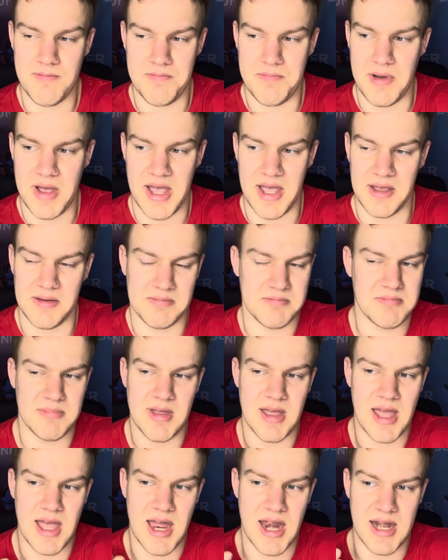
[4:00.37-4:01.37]
by
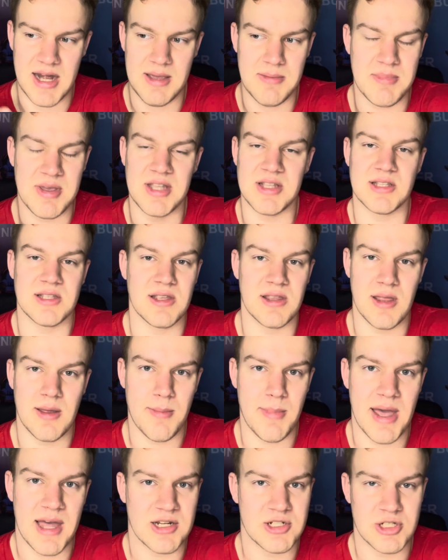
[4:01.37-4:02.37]
any means of the
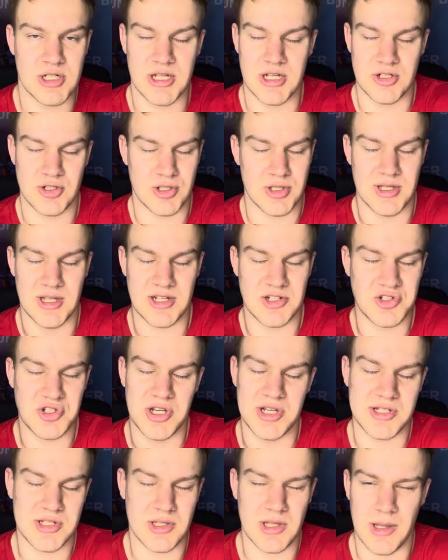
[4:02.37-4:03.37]
imagination. Like
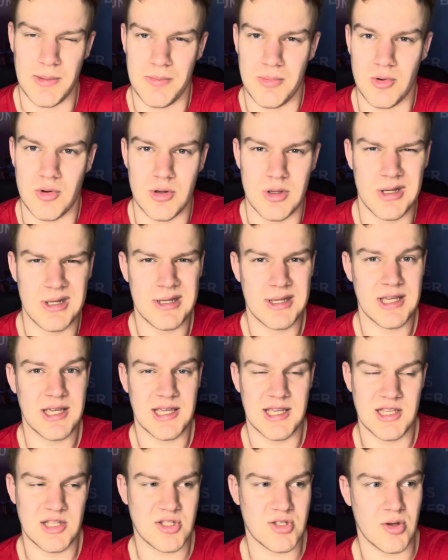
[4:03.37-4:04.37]
Chase Claypool,
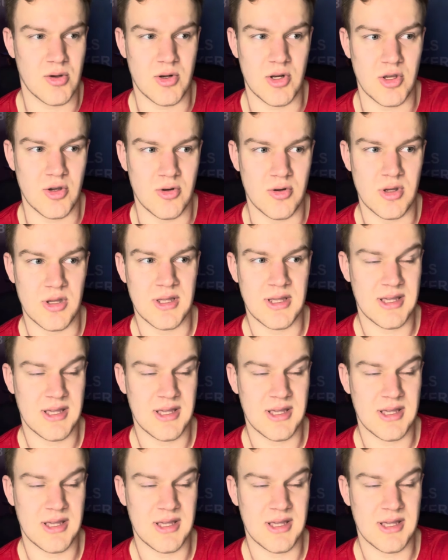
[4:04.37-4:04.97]
he's so new.